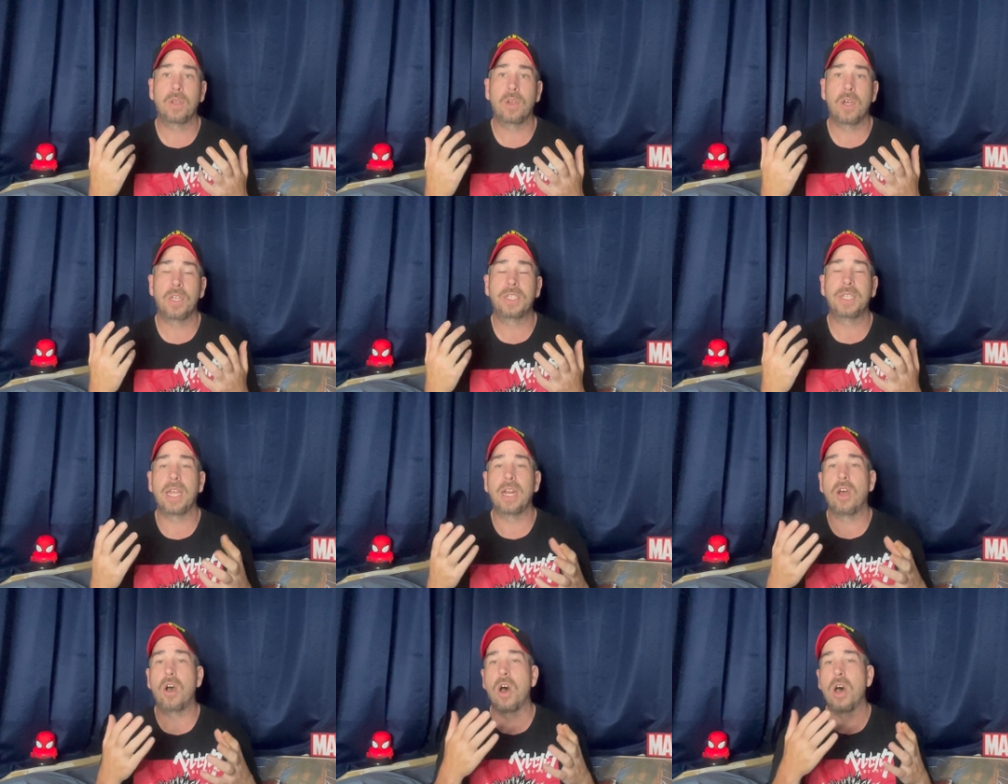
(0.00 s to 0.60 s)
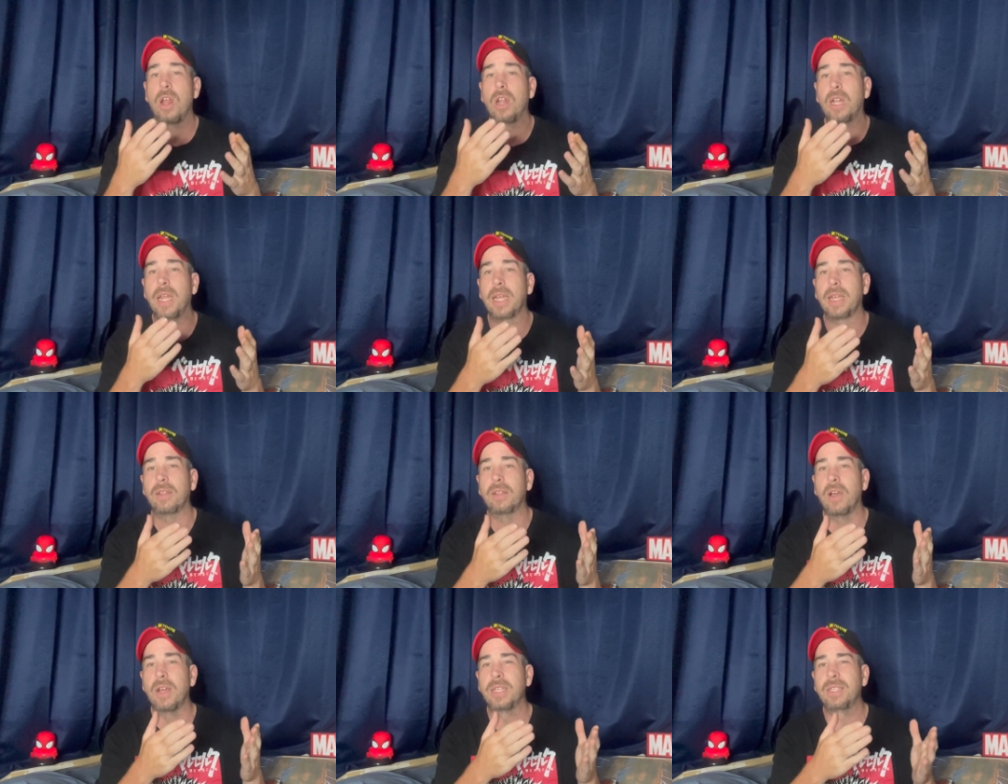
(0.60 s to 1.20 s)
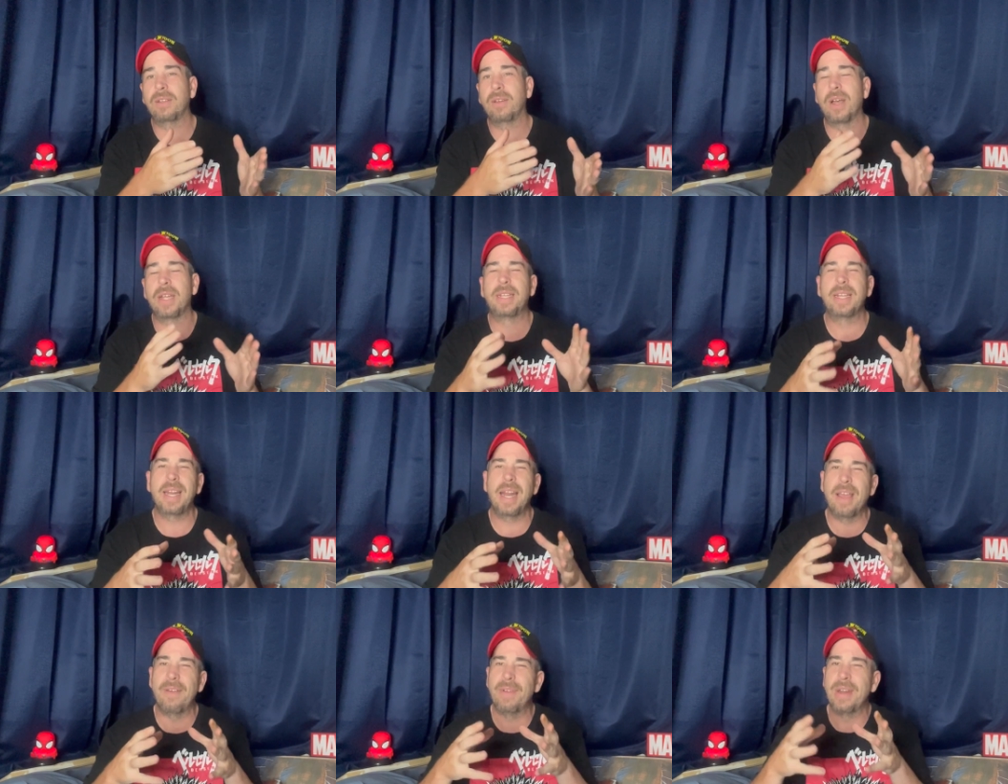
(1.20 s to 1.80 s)
said, oh, like I
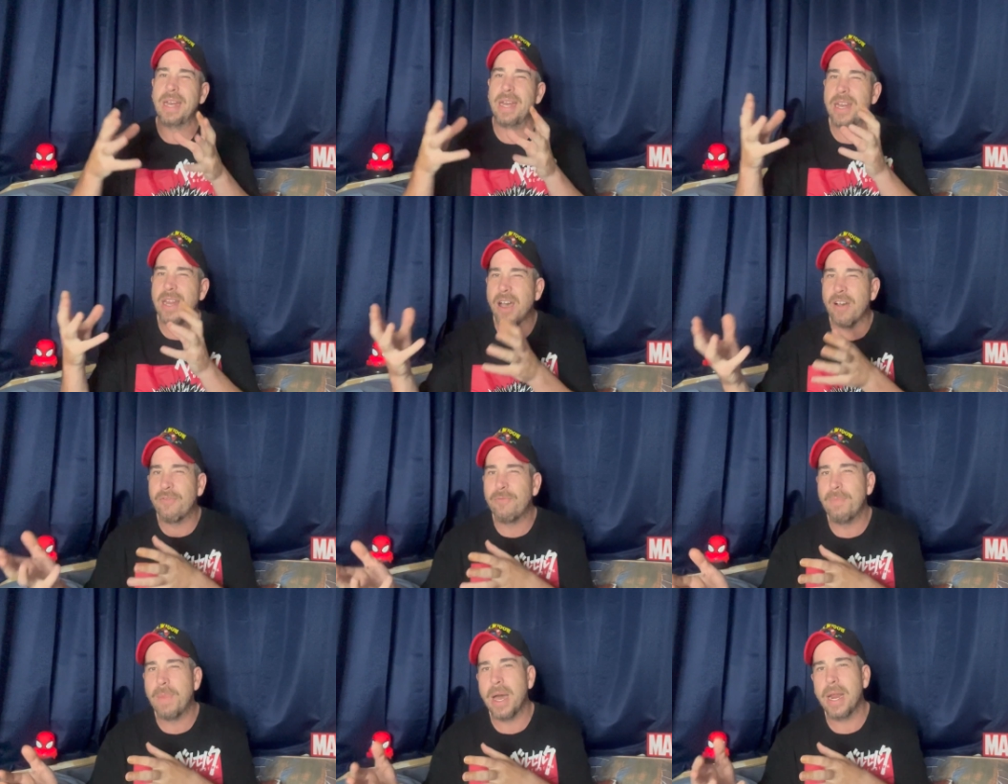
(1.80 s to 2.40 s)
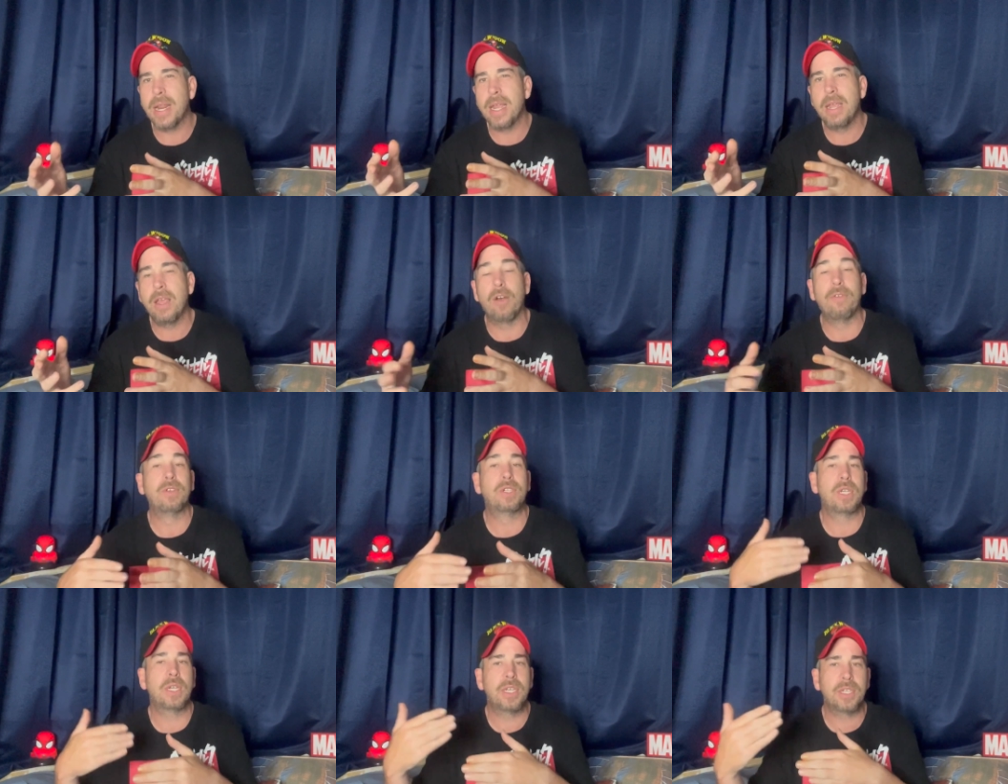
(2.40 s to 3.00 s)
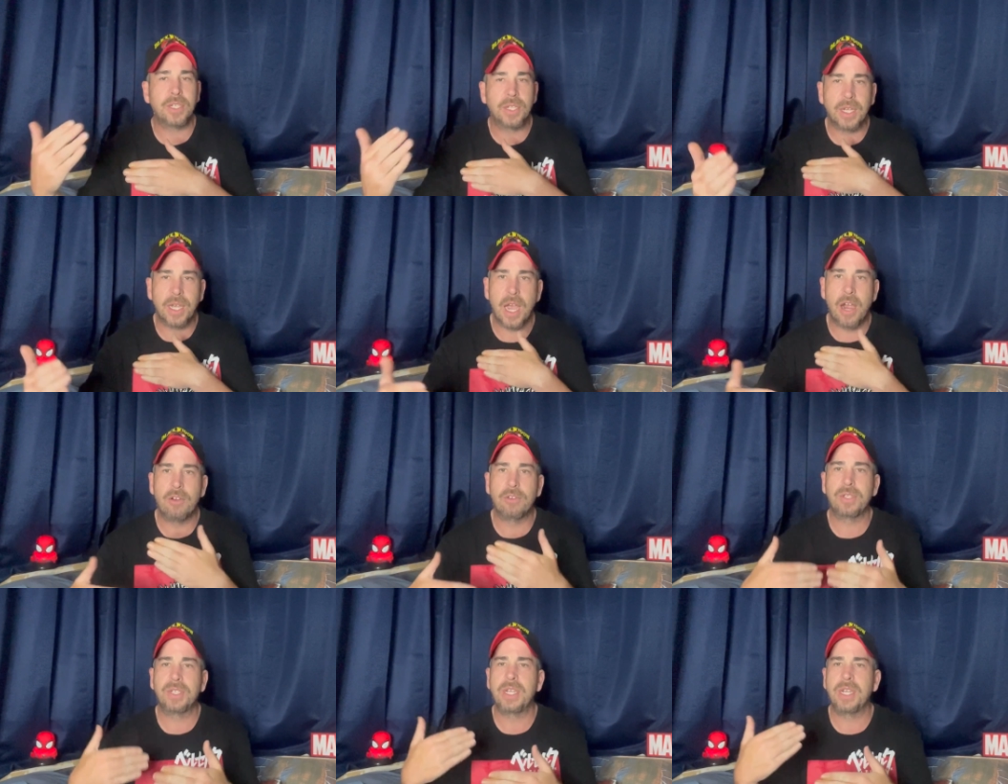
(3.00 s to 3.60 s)
didn't have enough money, obviously, because of
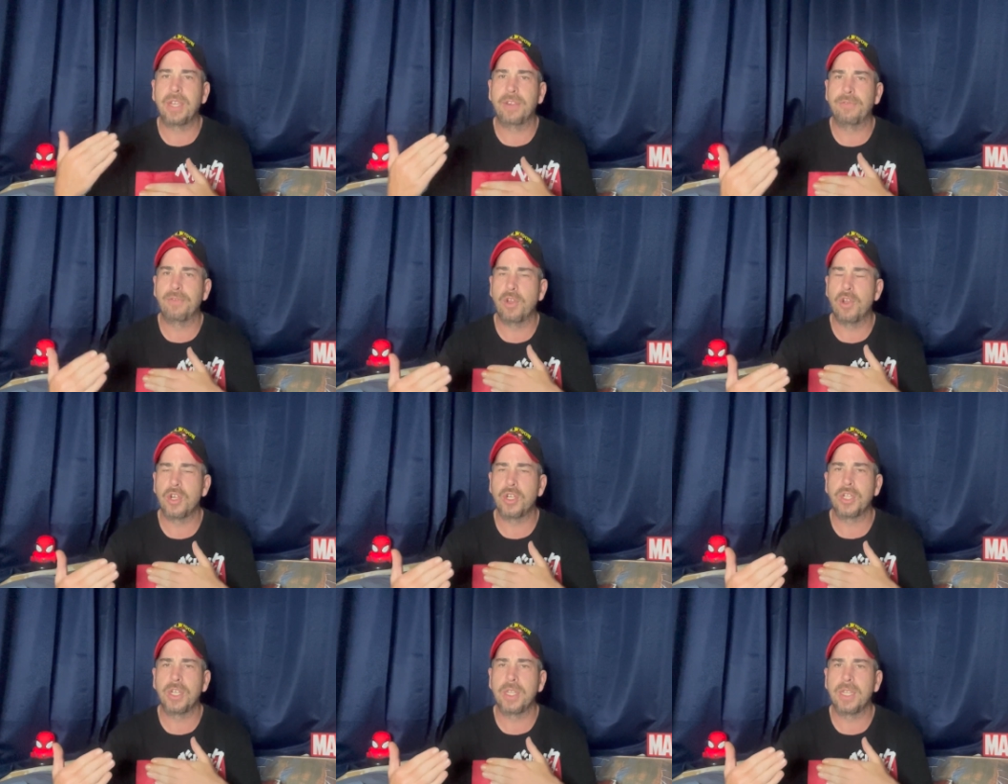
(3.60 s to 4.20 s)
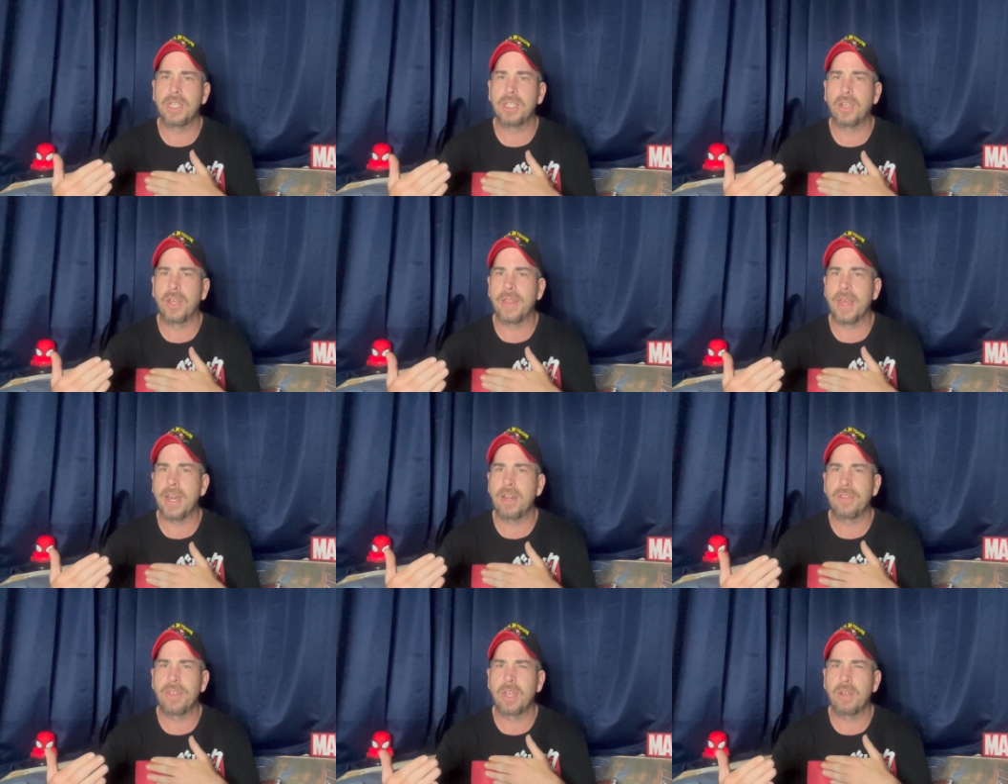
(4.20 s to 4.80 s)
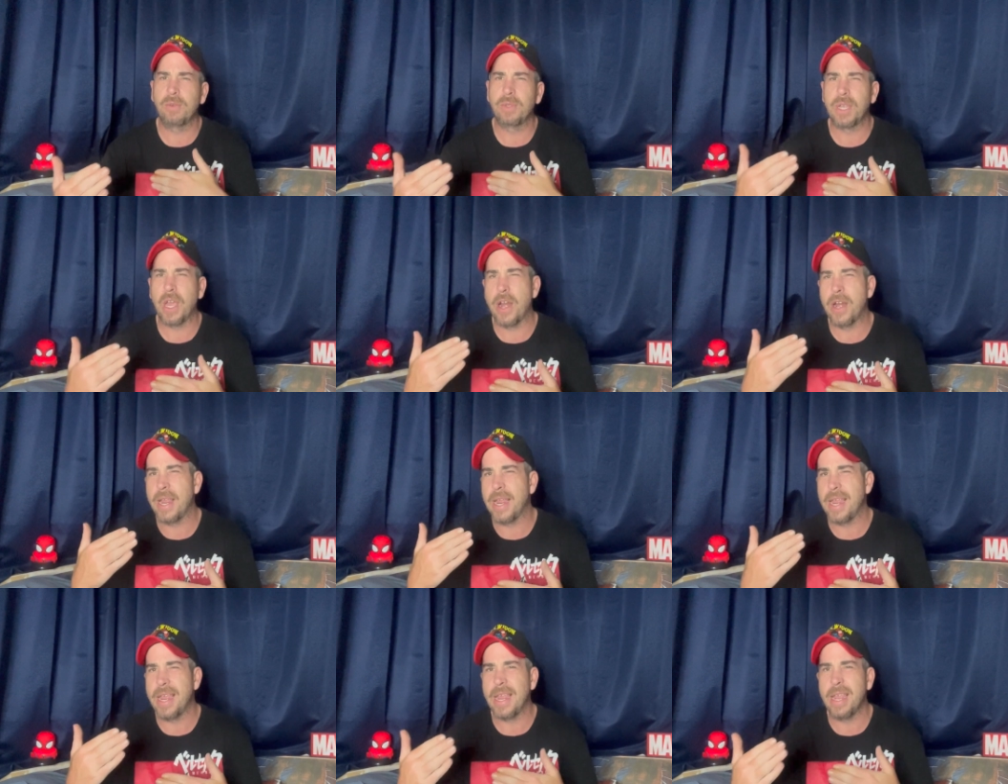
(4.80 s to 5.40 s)
currency conversion and things like that. I think it was
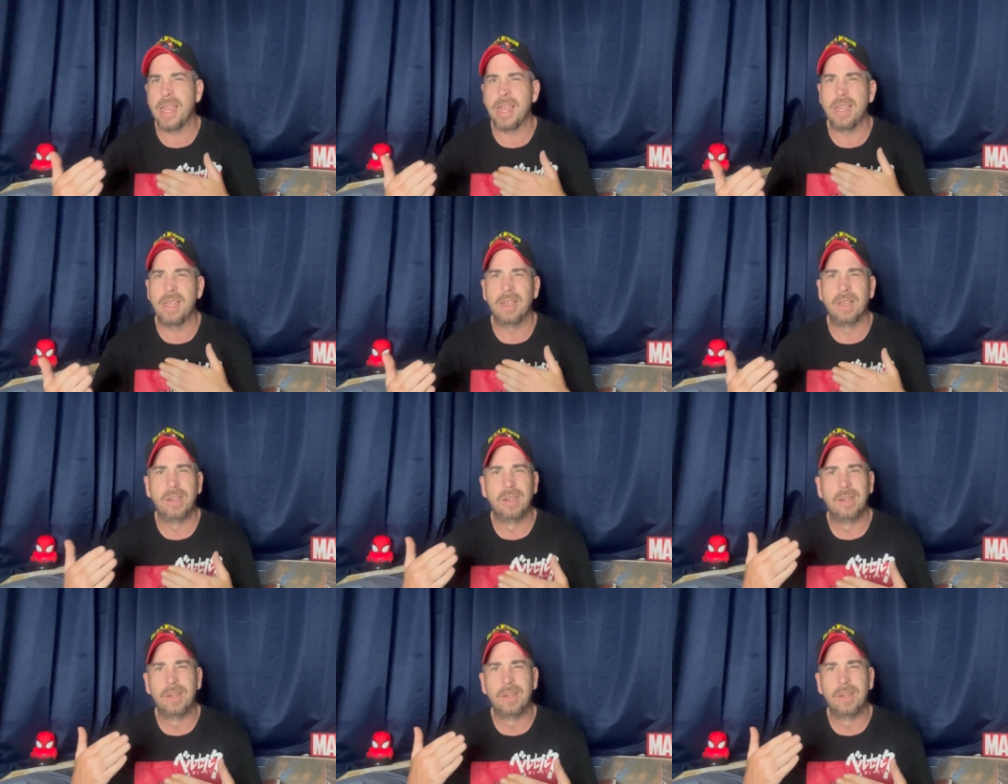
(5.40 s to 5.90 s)
only